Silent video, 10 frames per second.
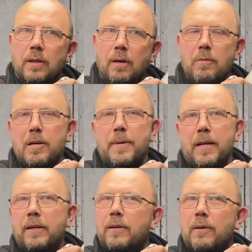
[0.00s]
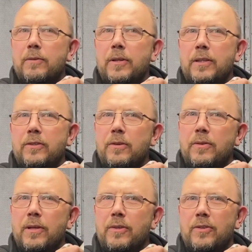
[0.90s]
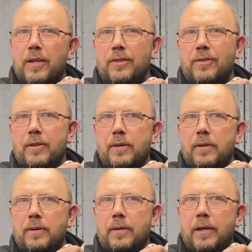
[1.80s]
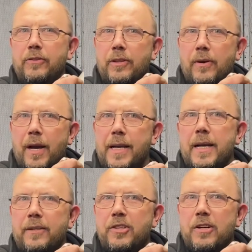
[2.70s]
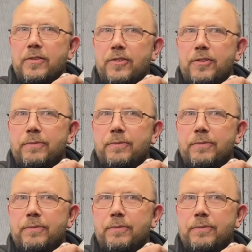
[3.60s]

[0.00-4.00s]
And what about the good old 32-36? Has it got any chance?